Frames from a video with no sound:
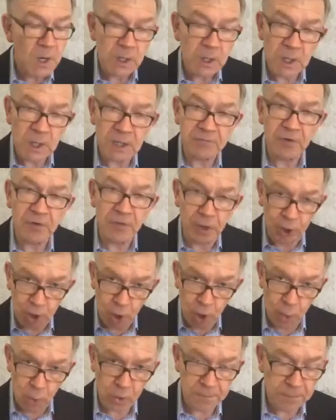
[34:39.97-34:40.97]
cover the
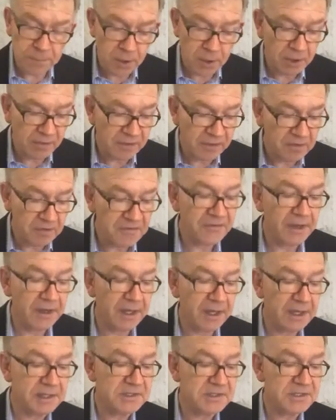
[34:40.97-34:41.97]
lower part of their
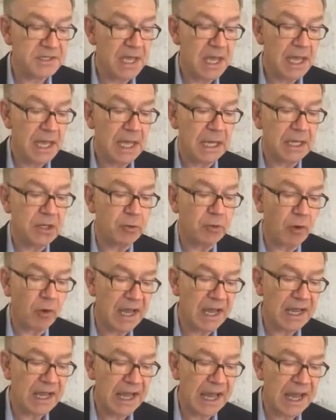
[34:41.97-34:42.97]
face, and
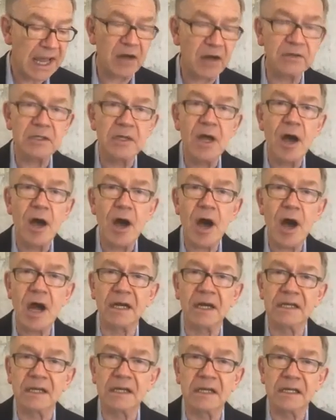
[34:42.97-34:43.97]
cry out,
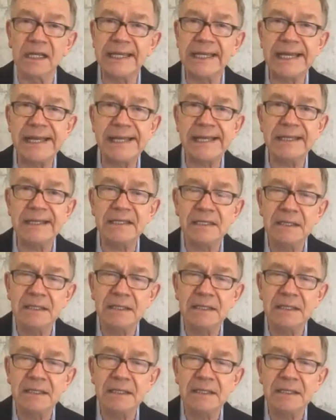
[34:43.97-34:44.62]
'Unclean,